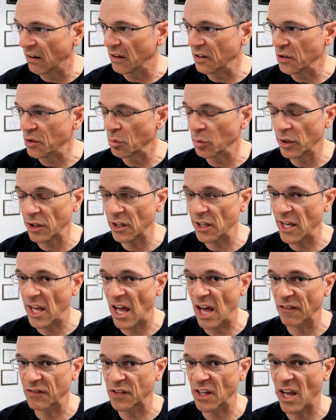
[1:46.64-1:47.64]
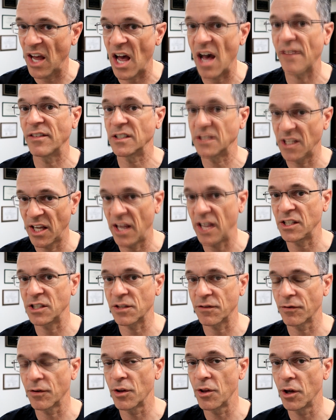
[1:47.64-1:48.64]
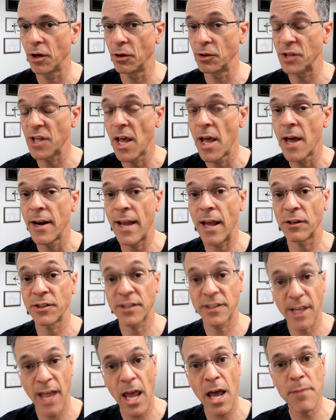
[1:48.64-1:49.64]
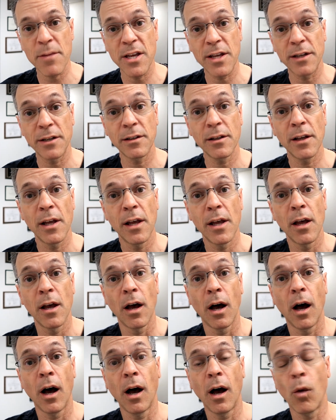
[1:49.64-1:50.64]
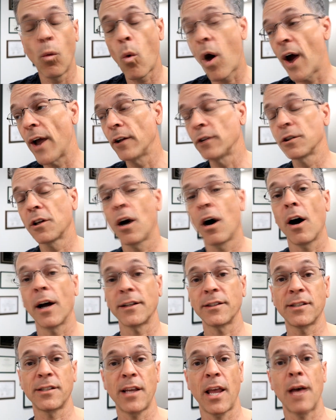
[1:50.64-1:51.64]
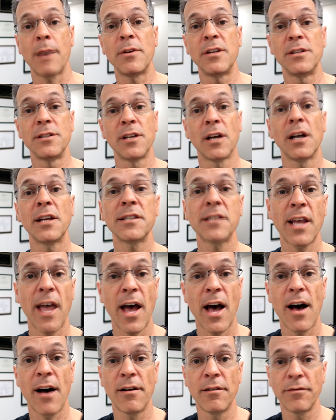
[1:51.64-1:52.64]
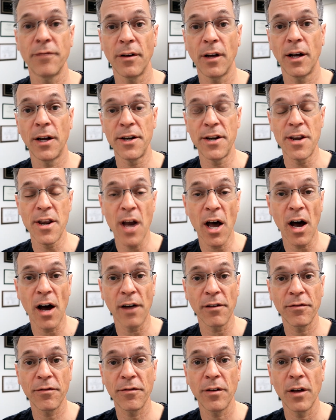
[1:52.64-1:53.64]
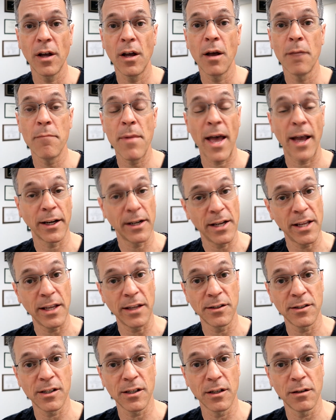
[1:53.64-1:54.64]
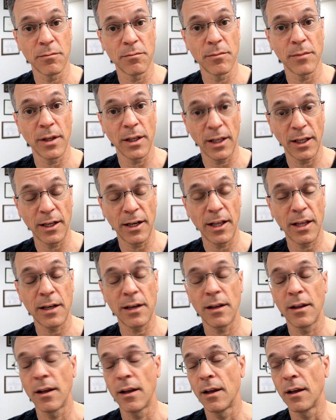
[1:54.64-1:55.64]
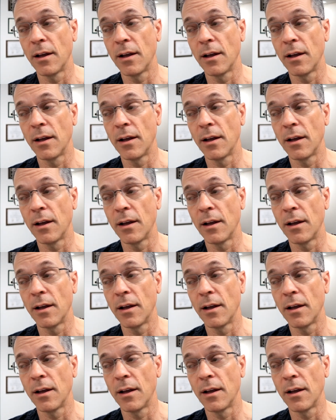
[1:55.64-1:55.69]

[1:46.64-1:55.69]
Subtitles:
you really have to have a taste for those. Now, salmon, wild-caught salmon, does have enough magnesium in it.